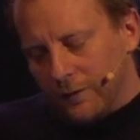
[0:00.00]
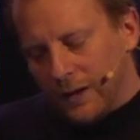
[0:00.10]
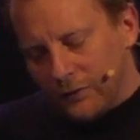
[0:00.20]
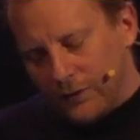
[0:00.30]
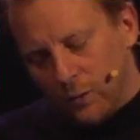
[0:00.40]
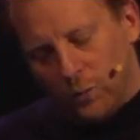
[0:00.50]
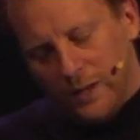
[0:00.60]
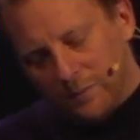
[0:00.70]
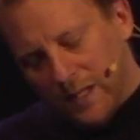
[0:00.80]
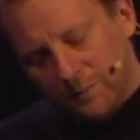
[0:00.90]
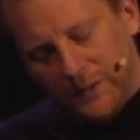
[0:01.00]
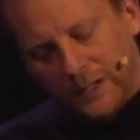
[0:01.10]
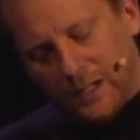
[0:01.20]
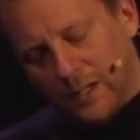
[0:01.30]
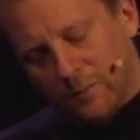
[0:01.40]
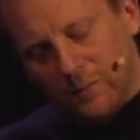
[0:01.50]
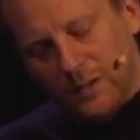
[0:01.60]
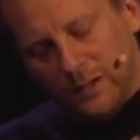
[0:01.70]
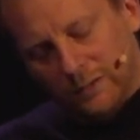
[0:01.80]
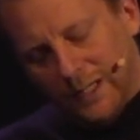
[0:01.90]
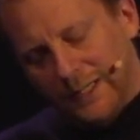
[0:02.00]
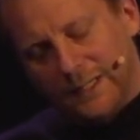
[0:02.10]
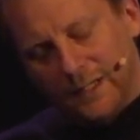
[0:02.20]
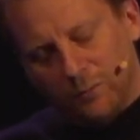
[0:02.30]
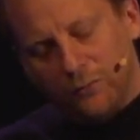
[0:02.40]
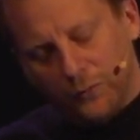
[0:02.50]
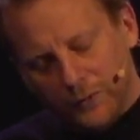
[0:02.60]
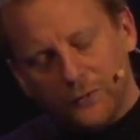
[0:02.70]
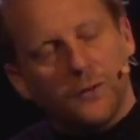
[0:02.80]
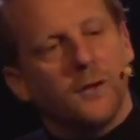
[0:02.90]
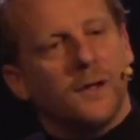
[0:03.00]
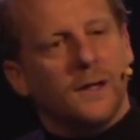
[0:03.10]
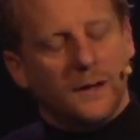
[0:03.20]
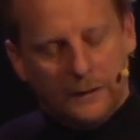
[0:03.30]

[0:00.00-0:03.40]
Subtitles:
us that we might become like him for eternity.